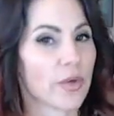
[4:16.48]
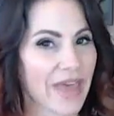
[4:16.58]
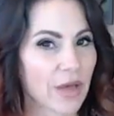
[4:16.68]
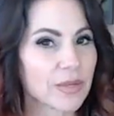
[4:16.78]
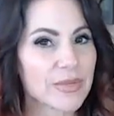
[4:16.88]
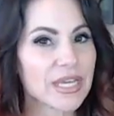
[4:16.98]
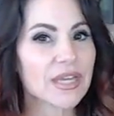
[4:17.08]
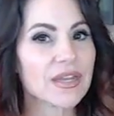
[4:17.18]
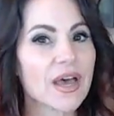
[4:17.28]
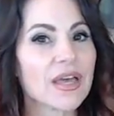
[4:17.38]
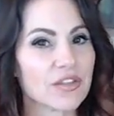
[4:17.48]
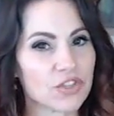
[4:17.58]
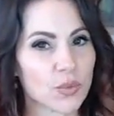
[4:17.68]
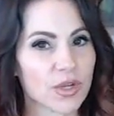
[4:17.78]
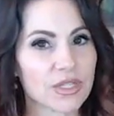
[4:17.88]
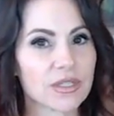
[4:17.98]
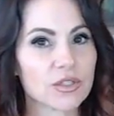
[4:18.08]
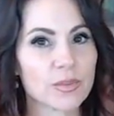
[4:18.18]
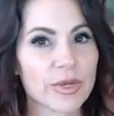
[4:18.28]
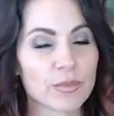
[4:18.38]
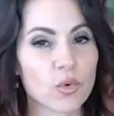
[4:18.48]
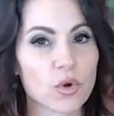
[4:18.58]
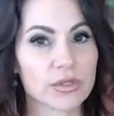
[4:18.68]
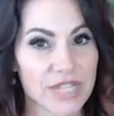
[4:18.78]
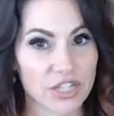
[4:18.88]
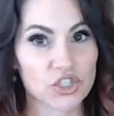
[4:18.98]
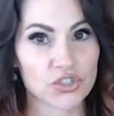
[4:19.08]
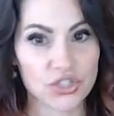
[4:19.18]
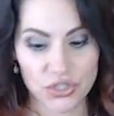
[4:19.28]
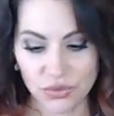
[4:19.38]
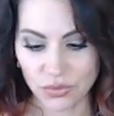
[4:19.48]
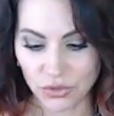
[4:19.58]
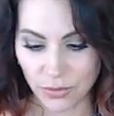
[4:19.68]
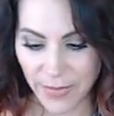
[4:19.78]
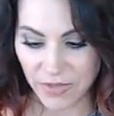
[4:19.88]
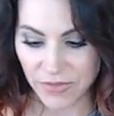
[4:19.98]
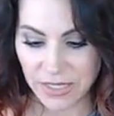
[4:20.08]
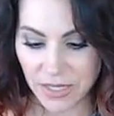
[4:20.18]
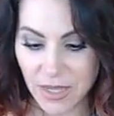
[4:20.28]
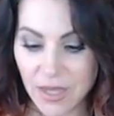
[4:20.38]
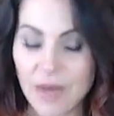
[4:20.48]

without it being a nut if you wanted a little bit more texture to your muffin.